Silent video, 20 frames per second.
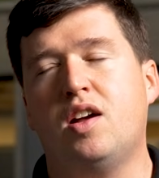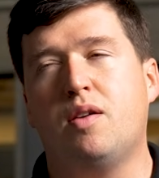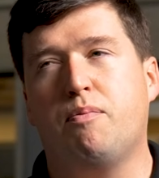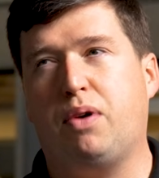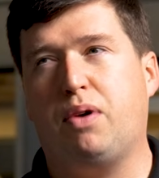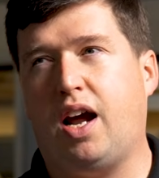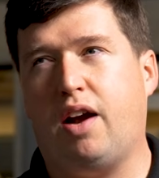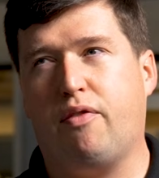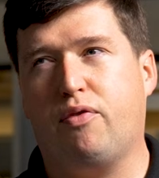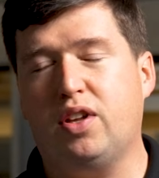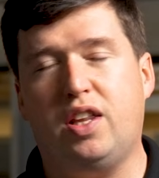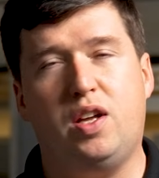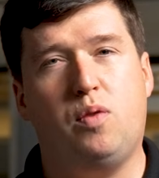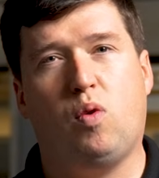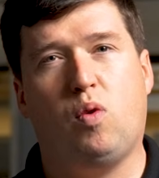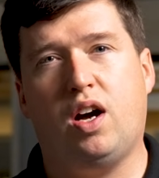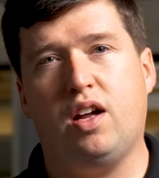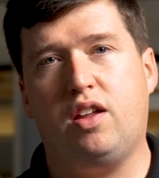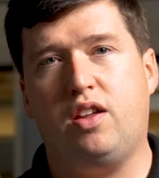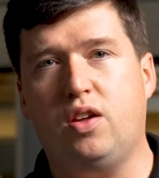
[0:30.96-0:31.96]
But I really
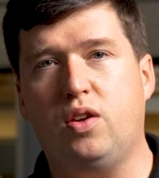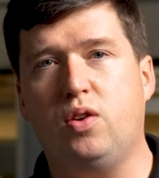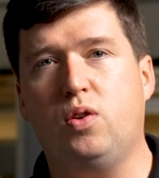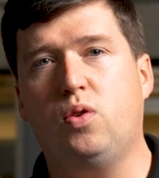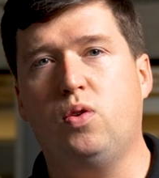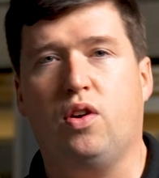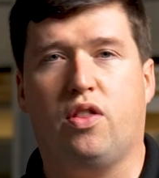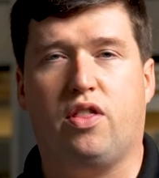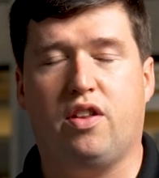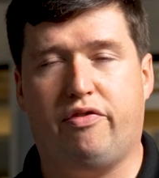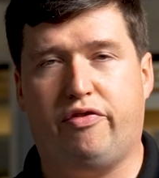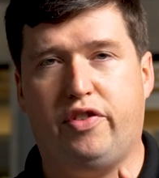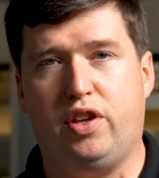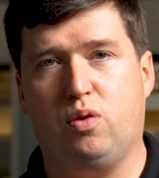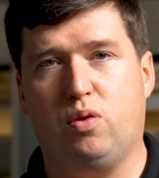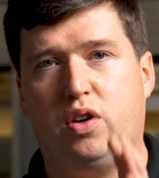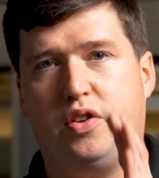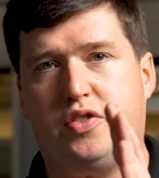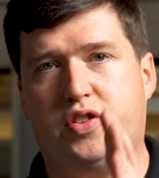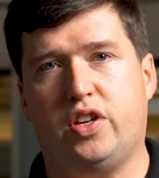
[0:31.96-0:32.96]
want you, the
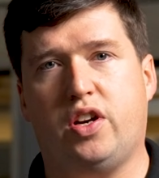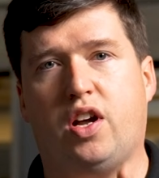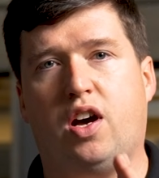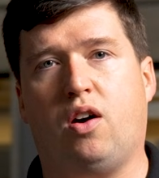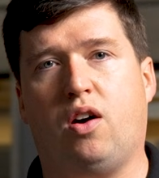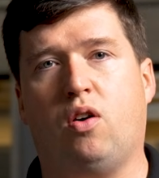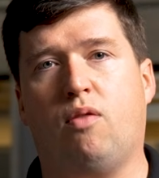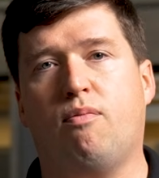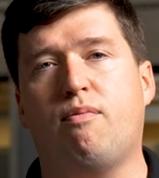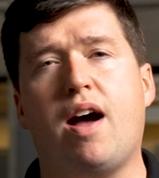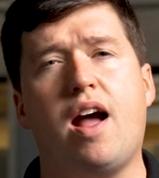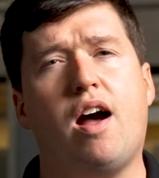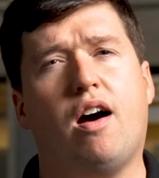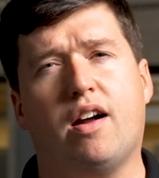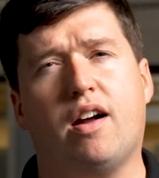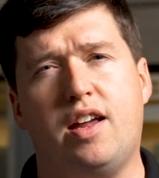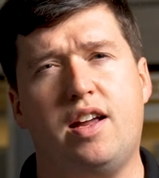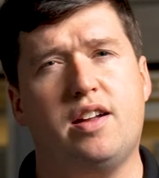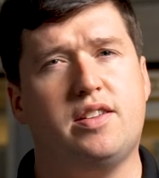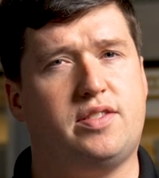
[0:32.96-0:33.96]
viewer, to know, my
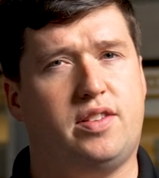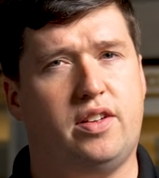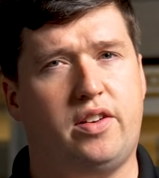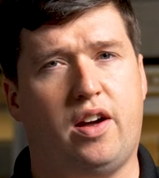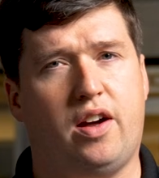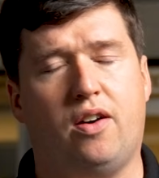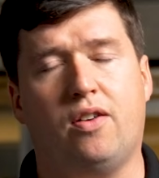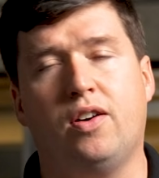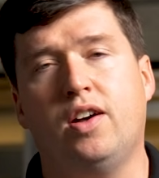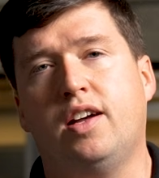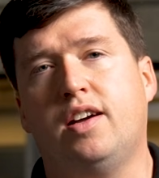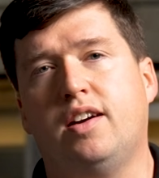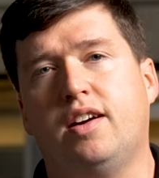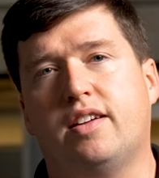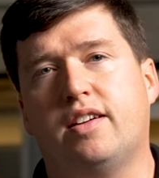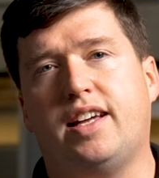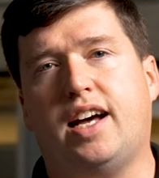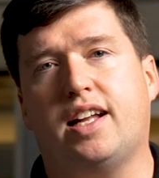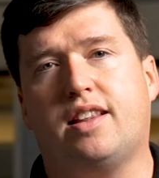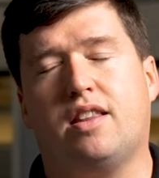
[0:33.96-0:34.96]
audience to know,
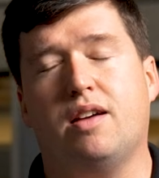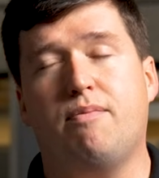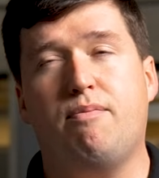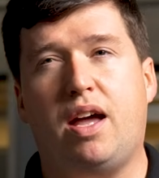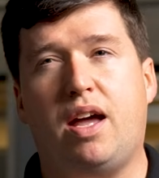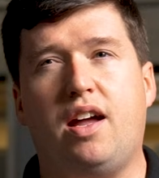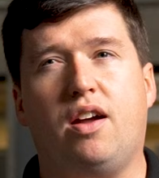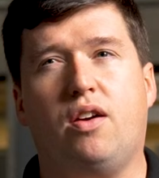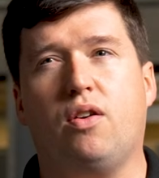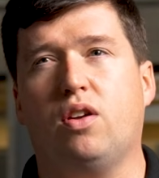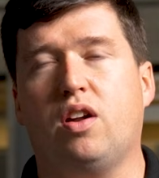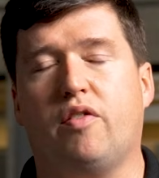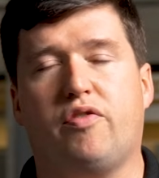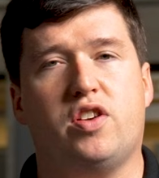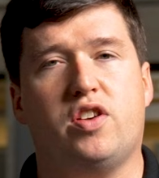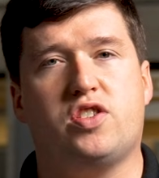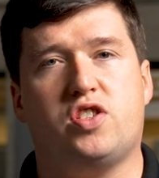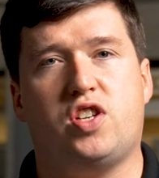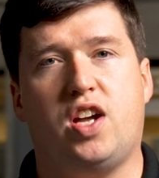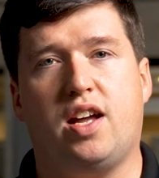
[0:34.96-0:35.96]
that the main goal of
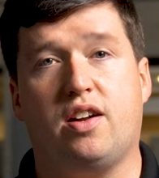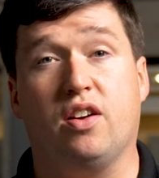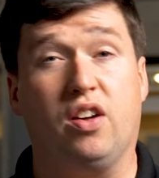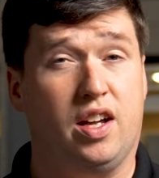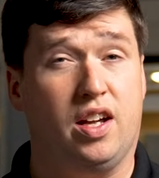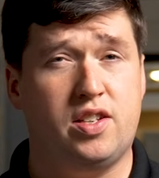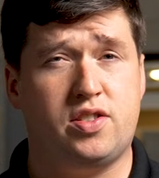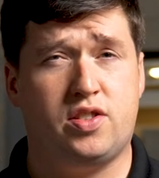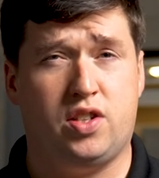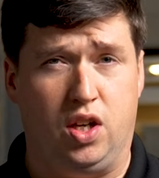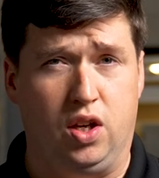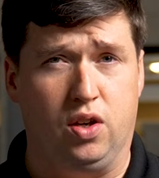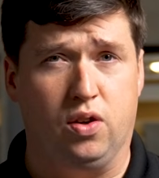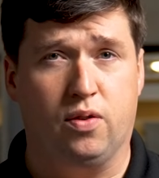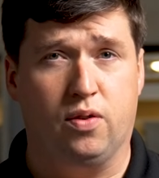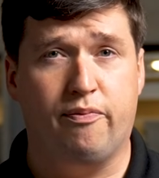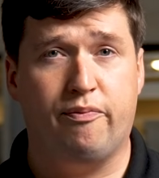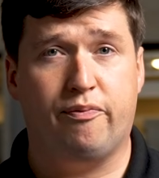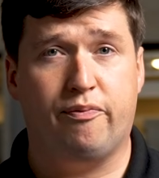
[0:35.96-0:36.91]
this channel is you,